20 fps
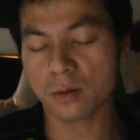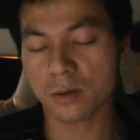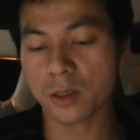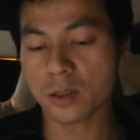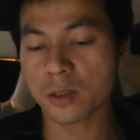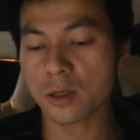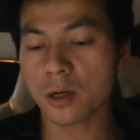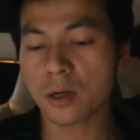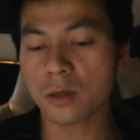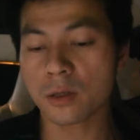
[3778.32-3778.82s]

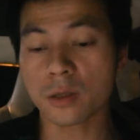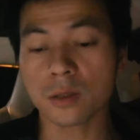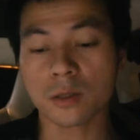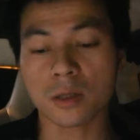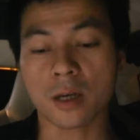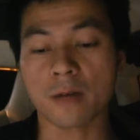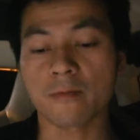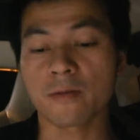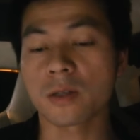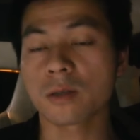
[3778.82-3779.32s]
this car doesn't
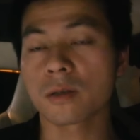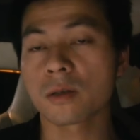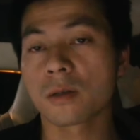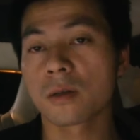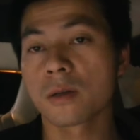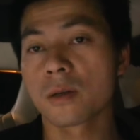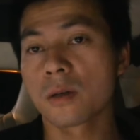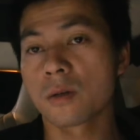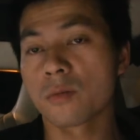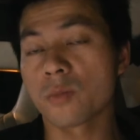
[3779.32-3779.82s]
have it.
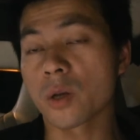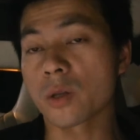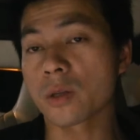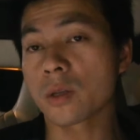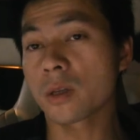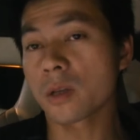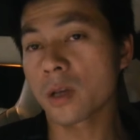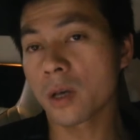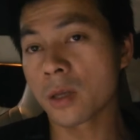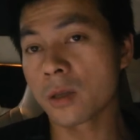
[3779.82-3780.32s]
But
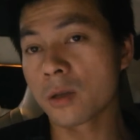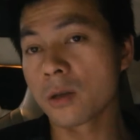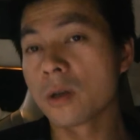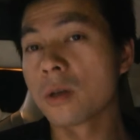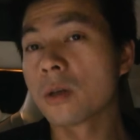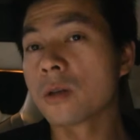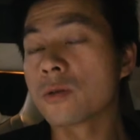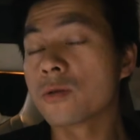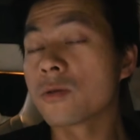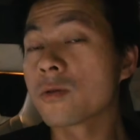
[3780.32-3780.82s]
then again,
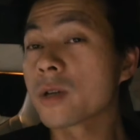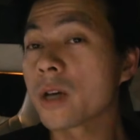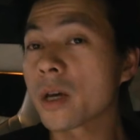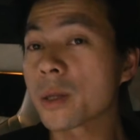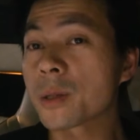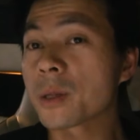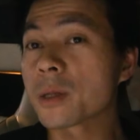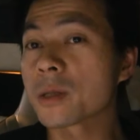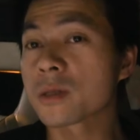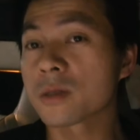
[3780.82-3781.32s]
you
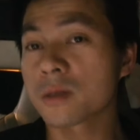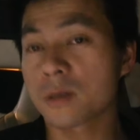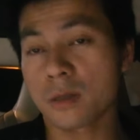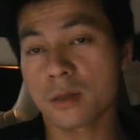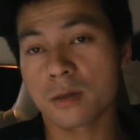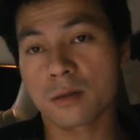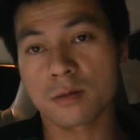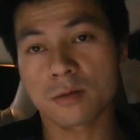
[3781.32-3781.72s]
get this